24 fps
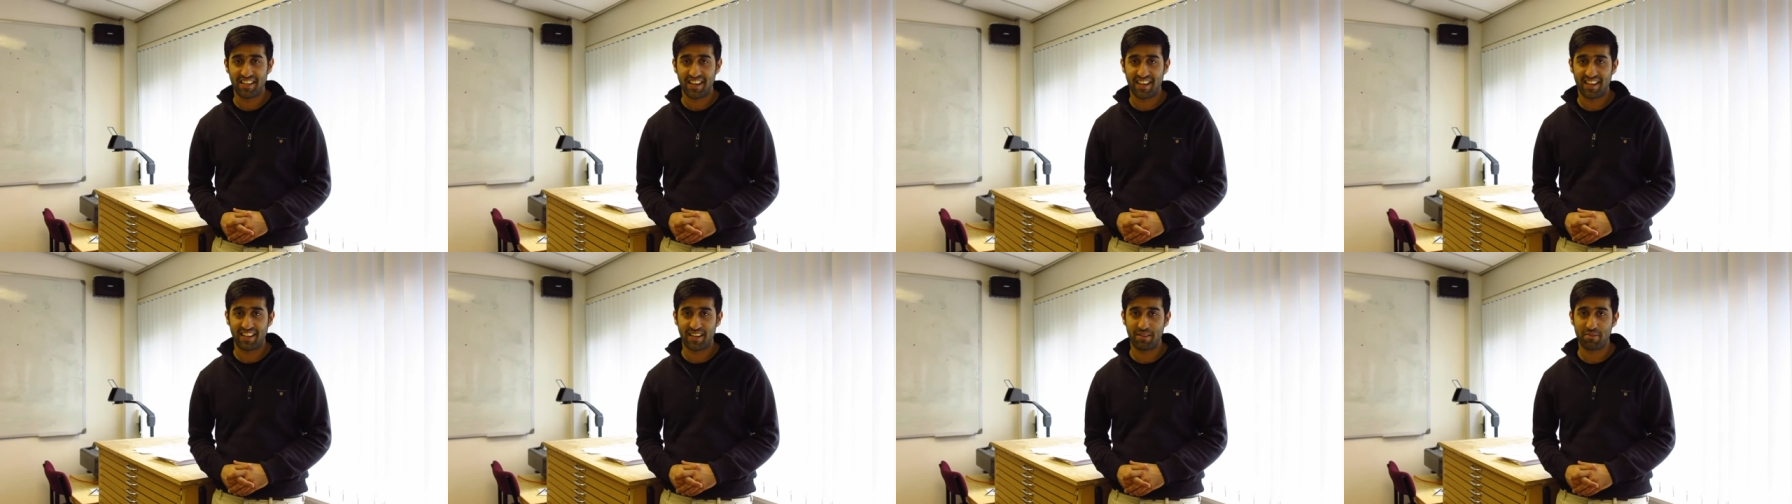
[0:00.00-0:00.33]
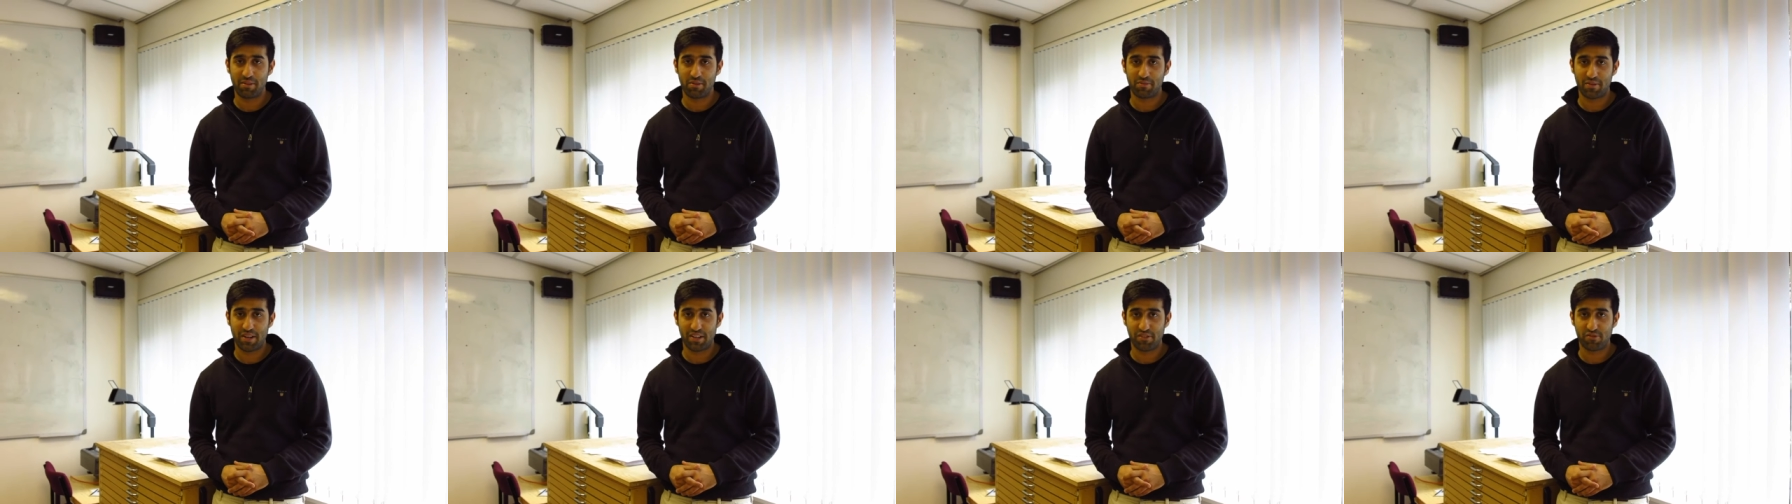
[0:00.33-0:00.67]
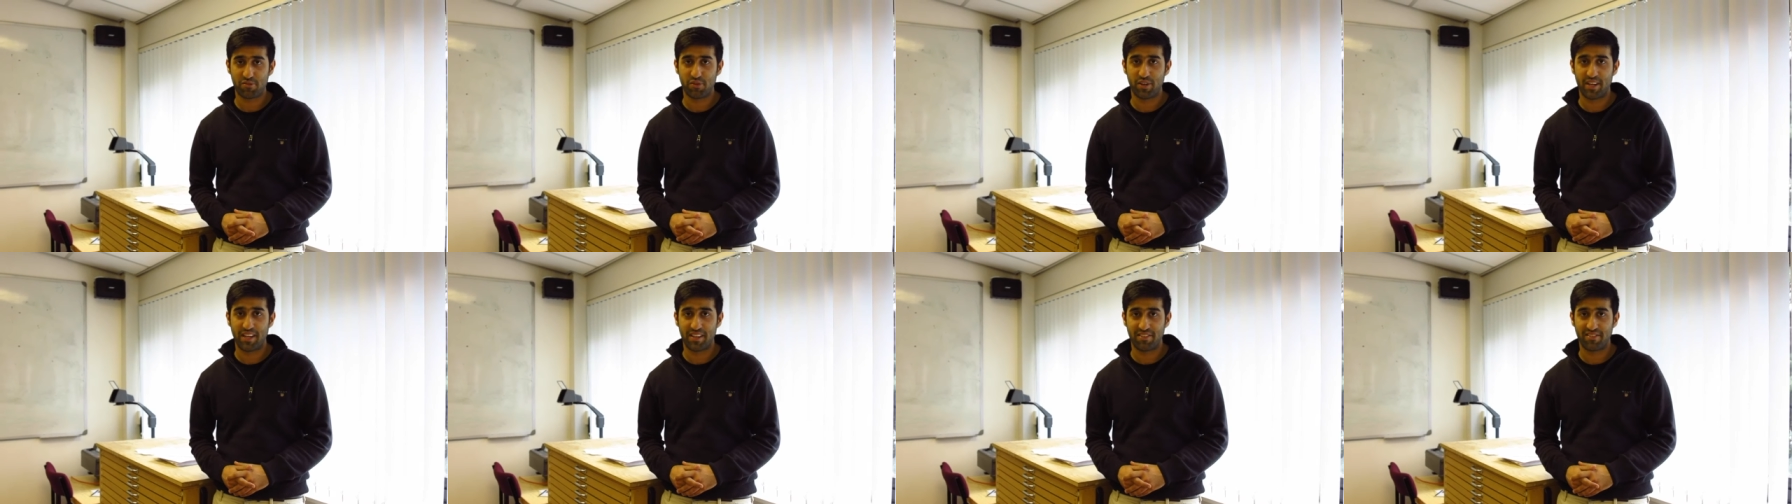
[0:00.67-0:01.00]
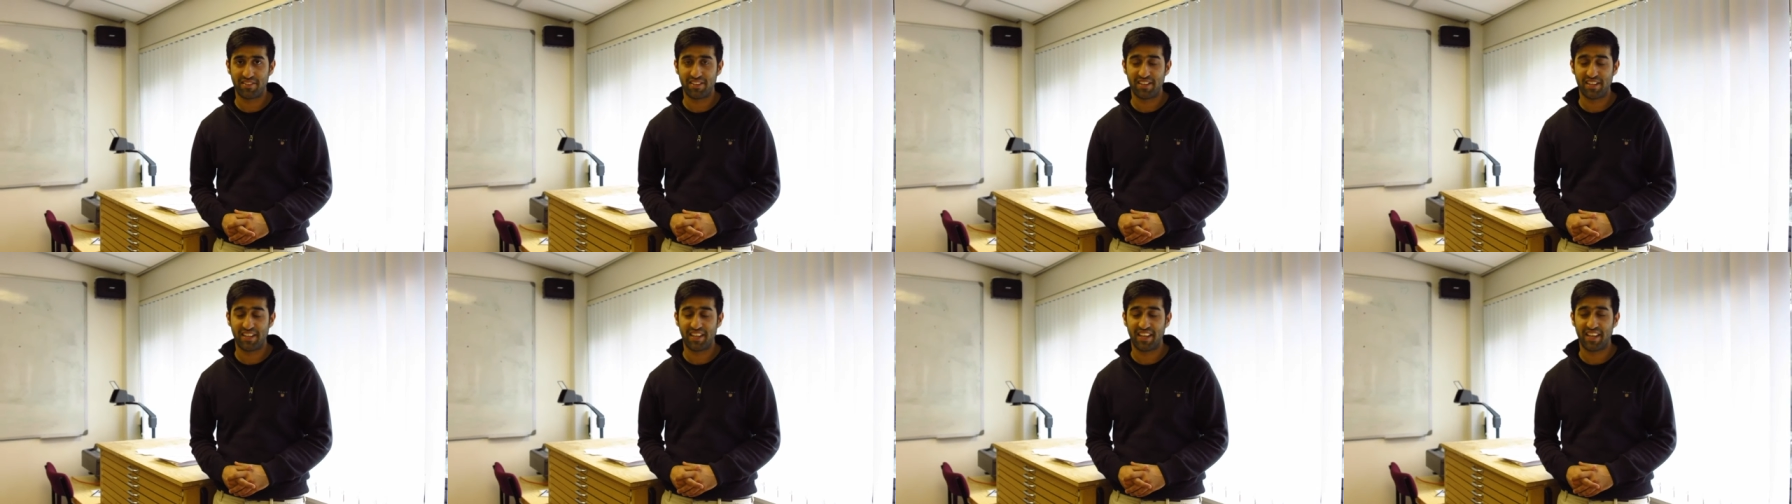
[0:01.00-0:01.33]
I'm the reservoir
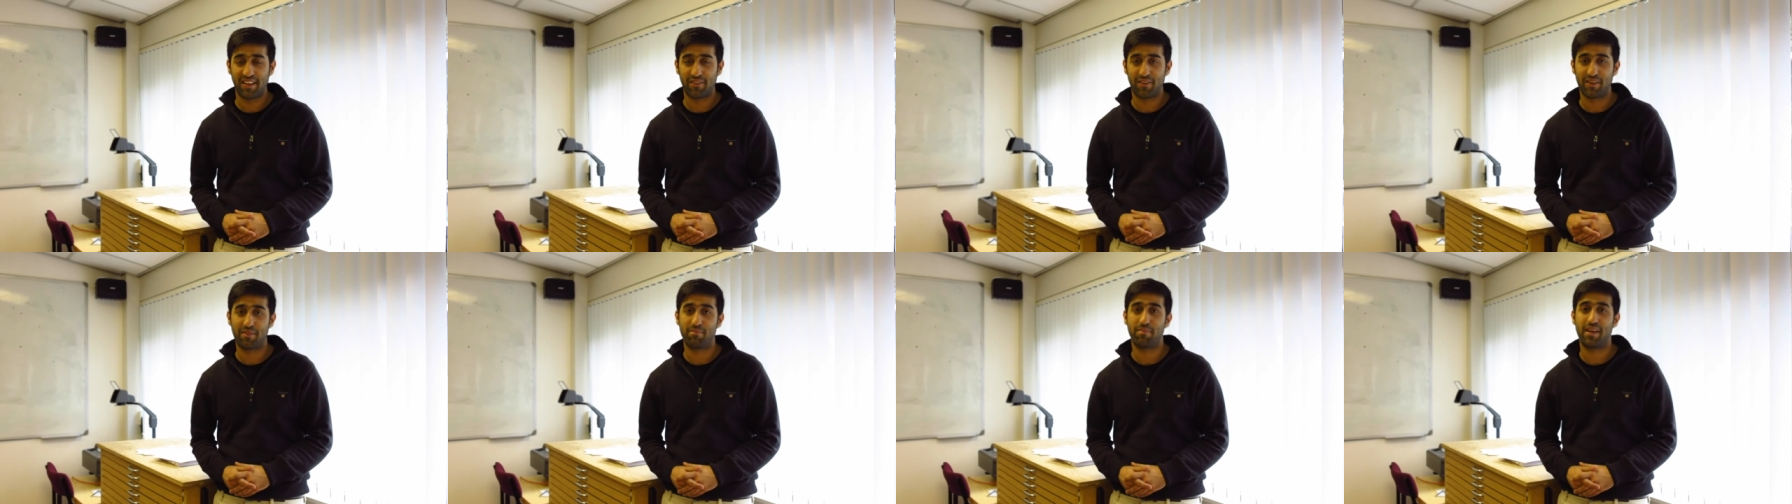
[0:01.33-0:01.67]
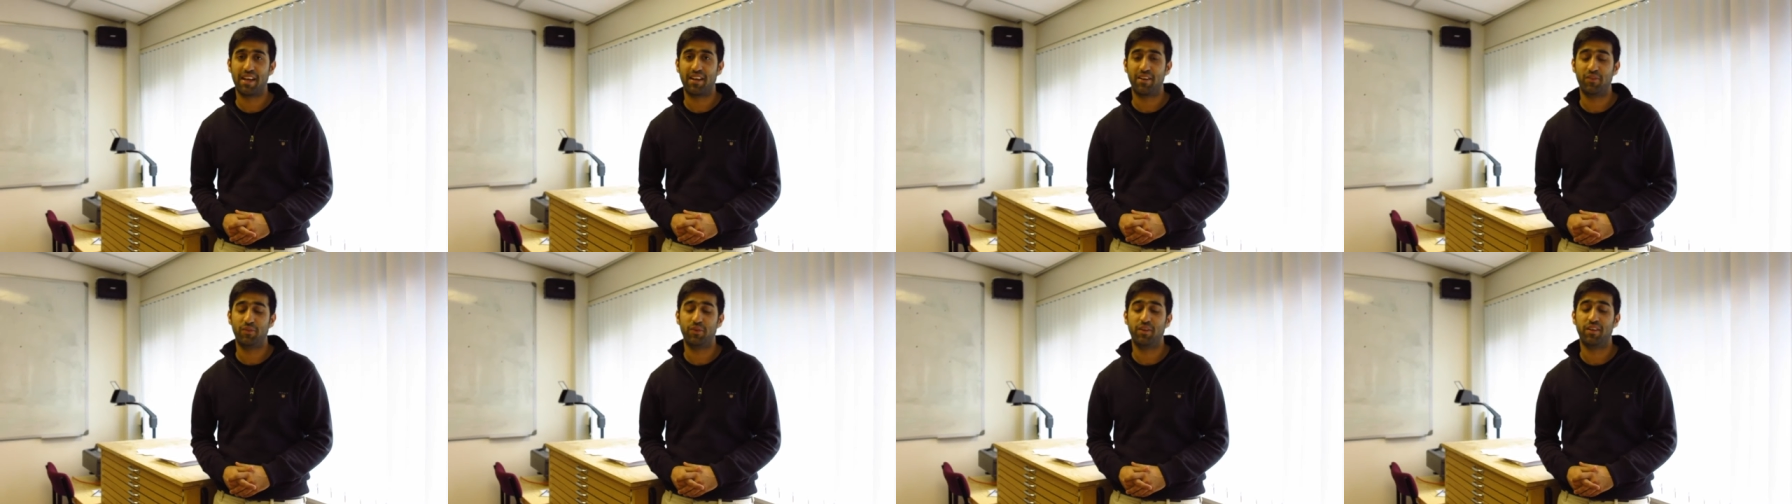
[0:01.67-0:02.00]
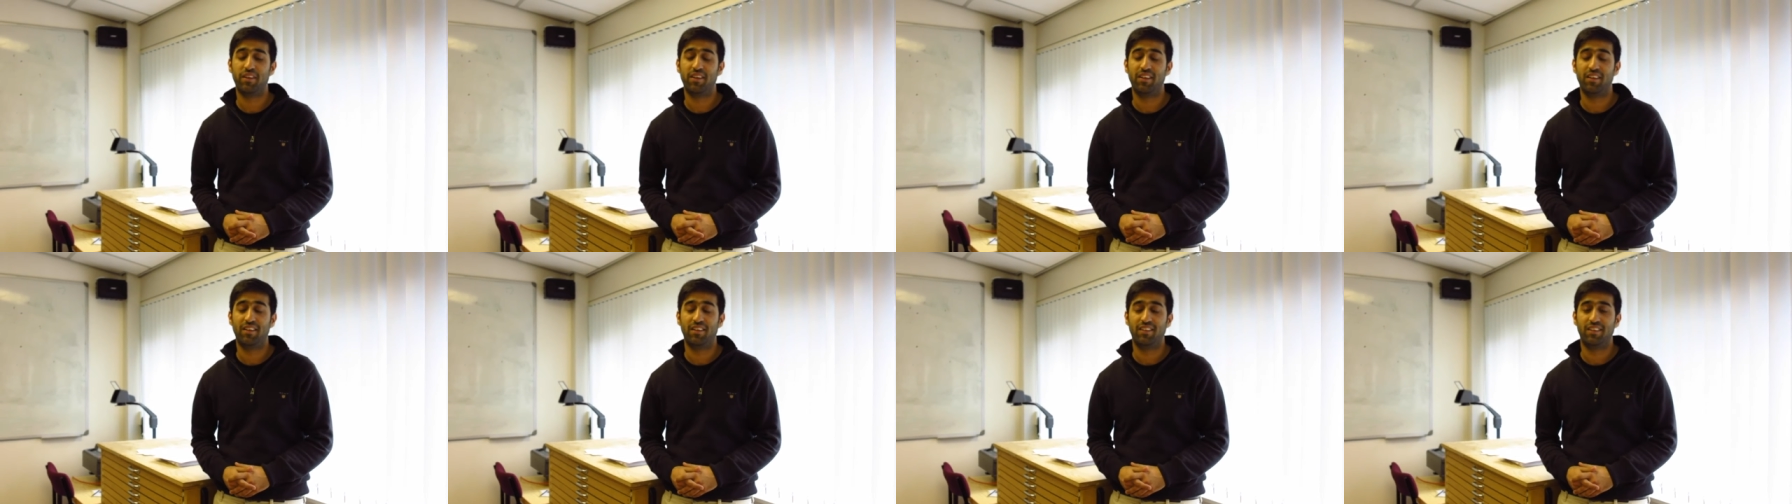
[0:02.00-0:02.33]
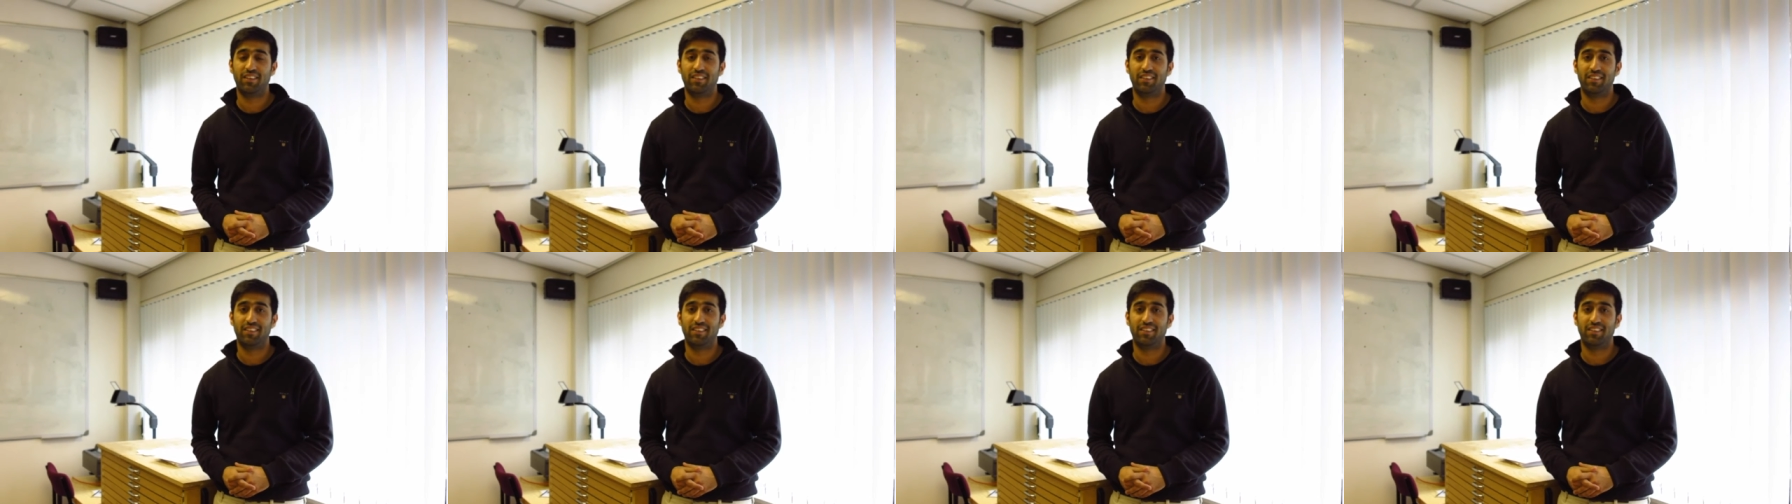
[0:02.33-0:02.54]
engineer here at Oil.